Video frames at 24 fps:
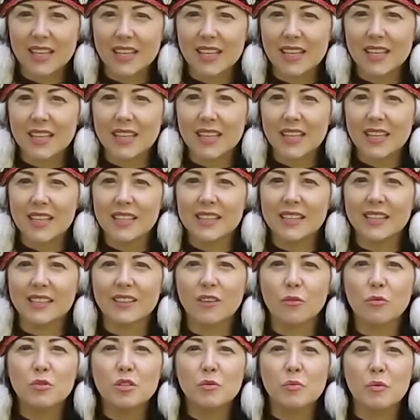the
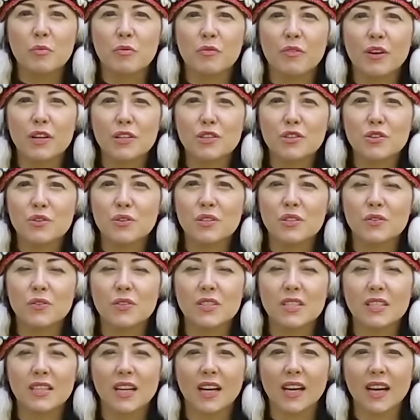mantra,
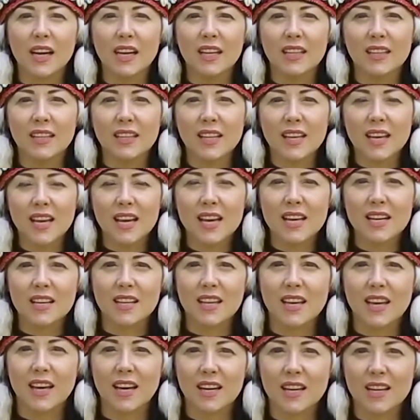Lam. And
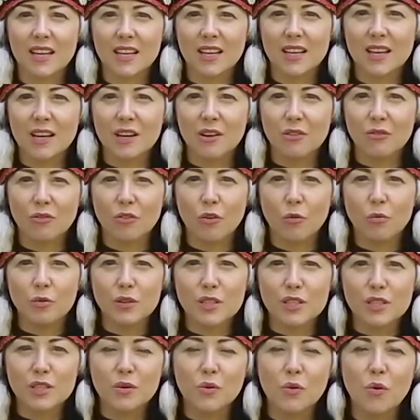when you sing,
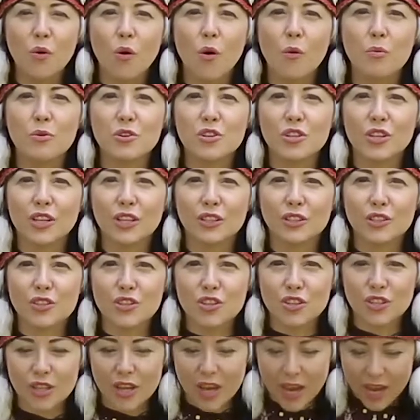feel
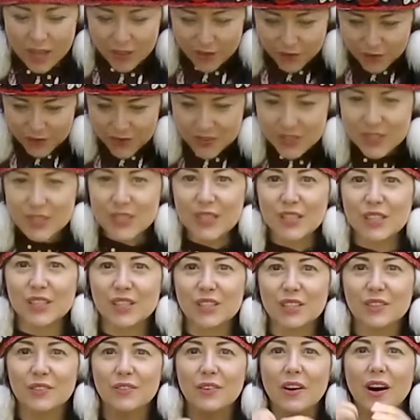the energy in the
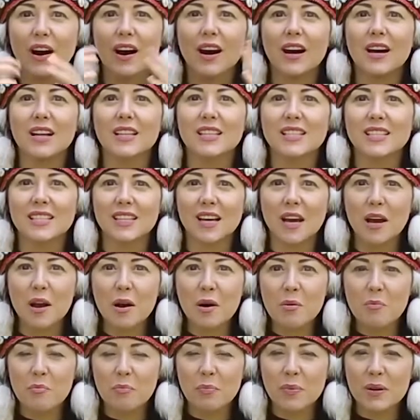coccyx
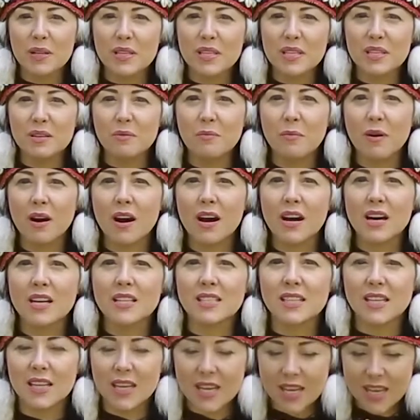region
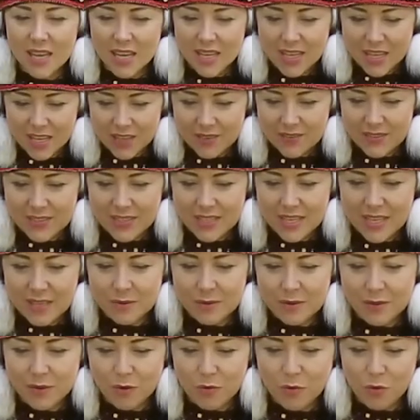opening and
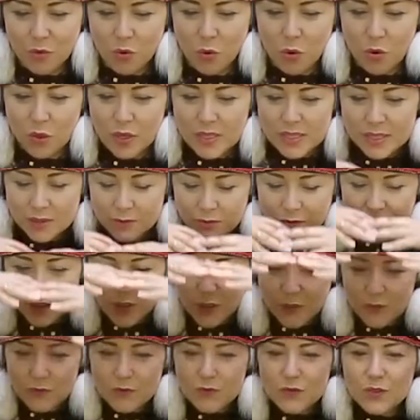rising with a
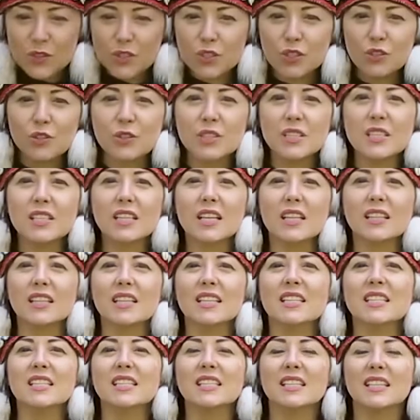strong
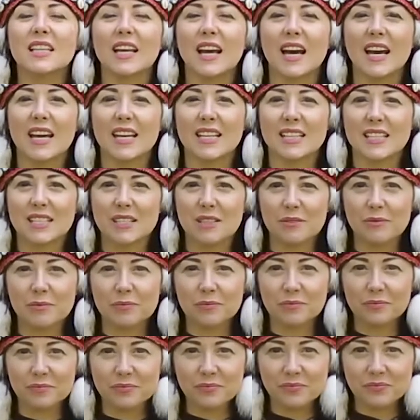voice. You
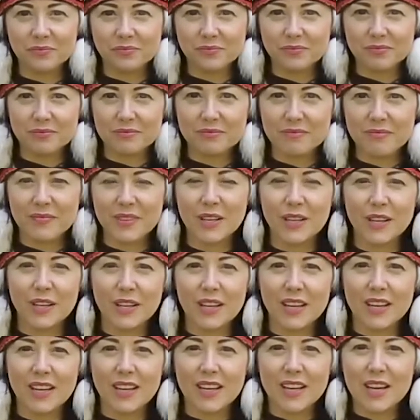heal the whole